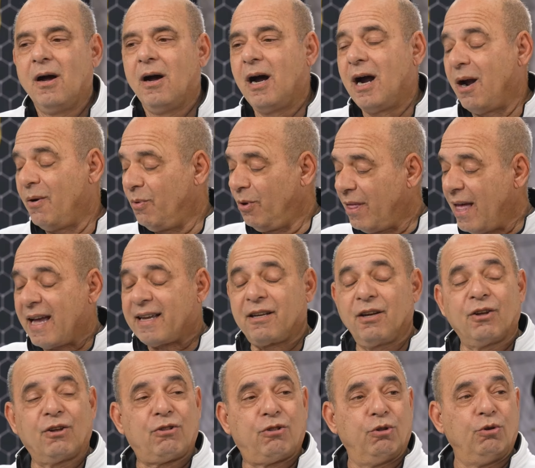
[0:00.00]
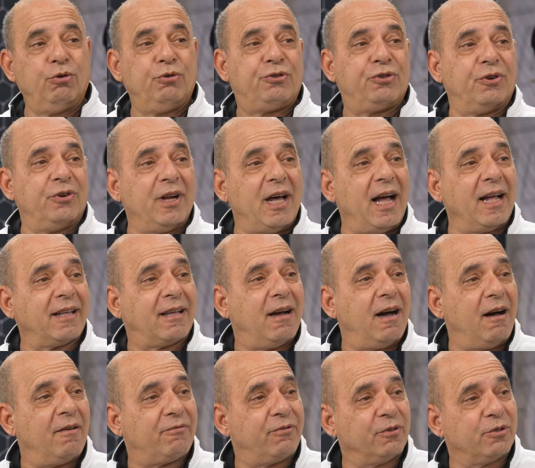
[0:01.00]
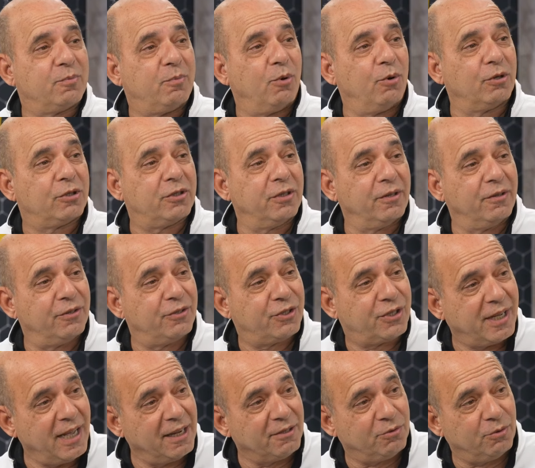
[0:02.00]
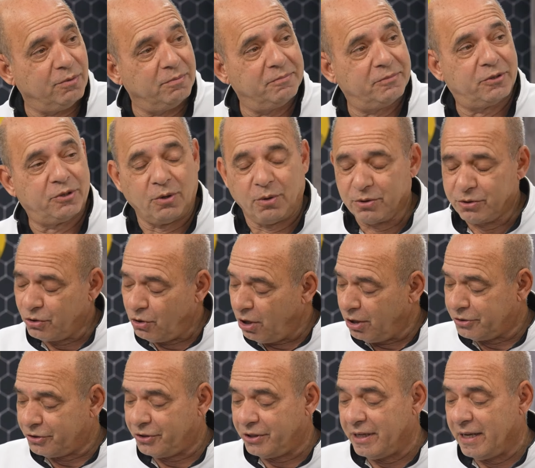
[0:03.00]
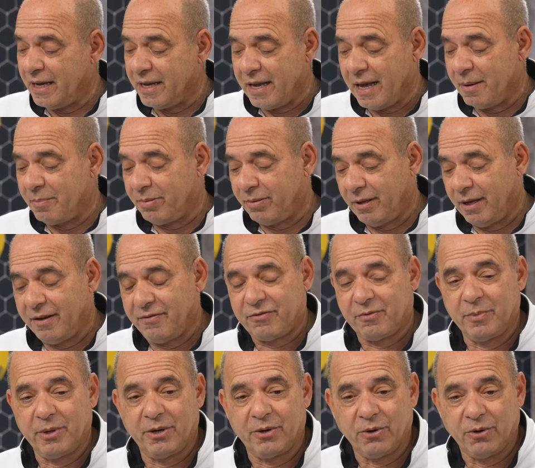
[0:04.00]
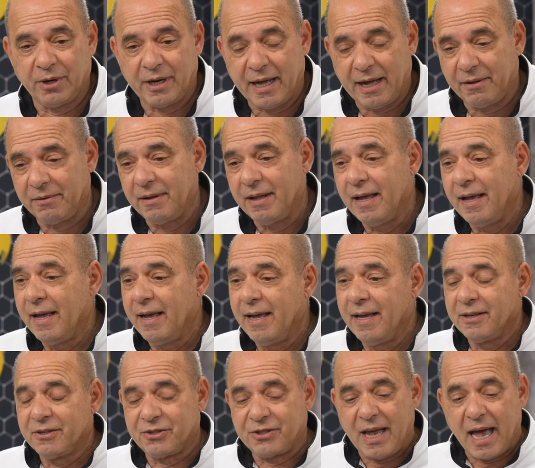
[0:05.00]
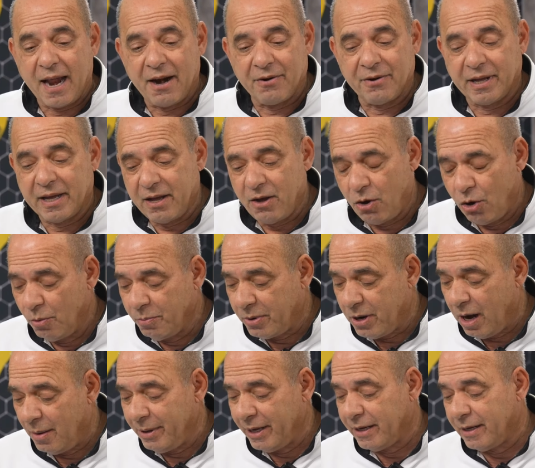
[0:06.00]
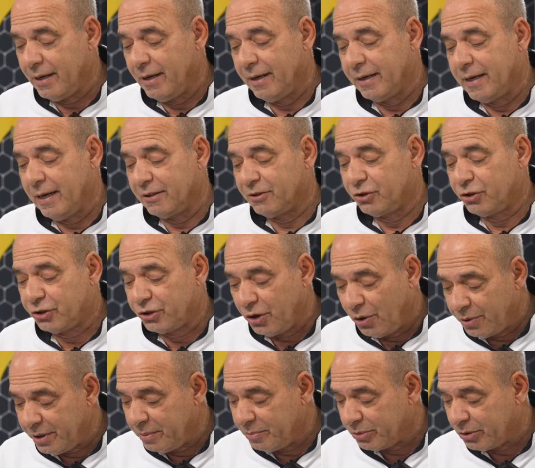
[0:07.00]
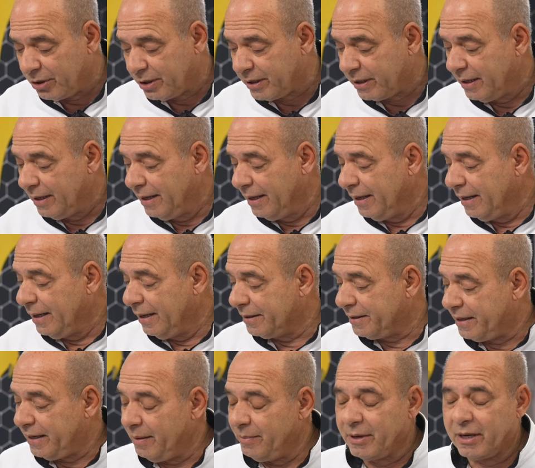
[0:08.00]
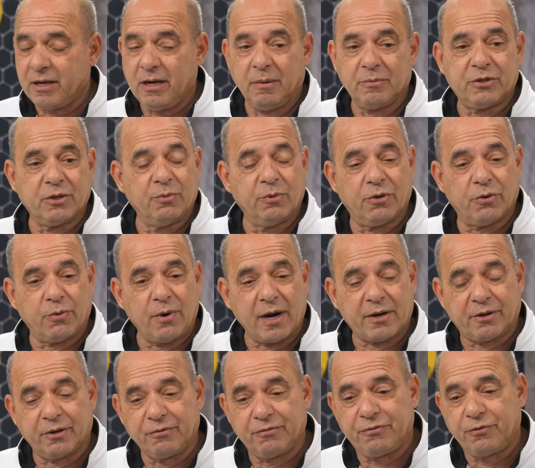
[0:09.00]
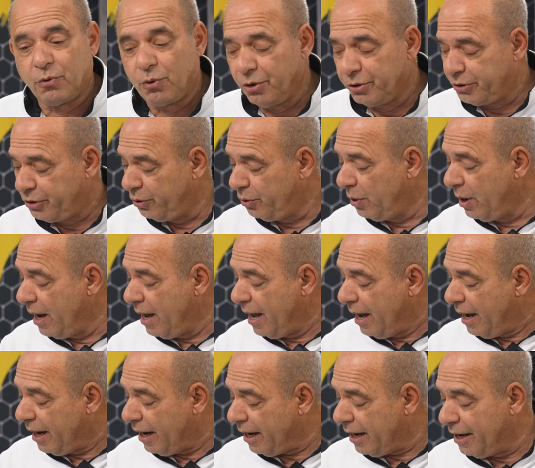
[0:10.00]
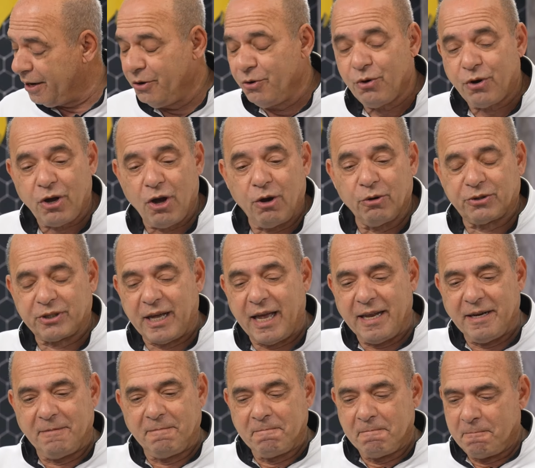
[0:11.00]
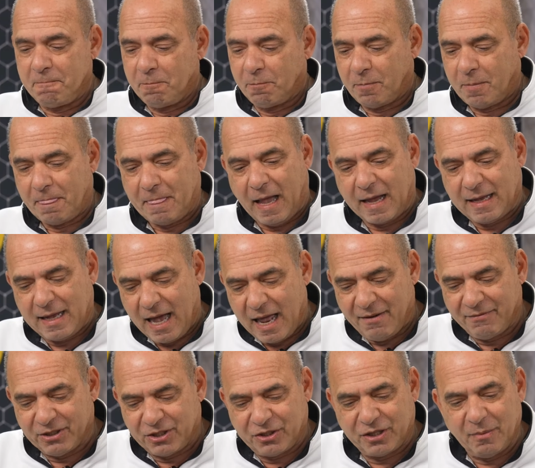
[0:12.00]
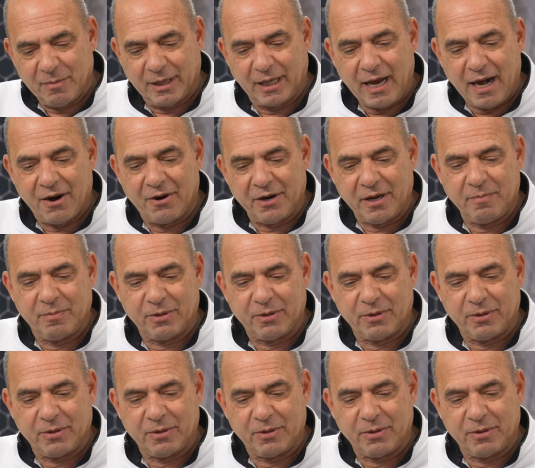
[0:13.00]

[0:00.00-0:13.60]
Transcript: All right, well, that concludes your non conference portion of the schedule. So it's all CAA play from here on out. Saturday, homecoming against Stony Brook a team that comes in with a record of four and two, uh, a new coach, and kind of a similarity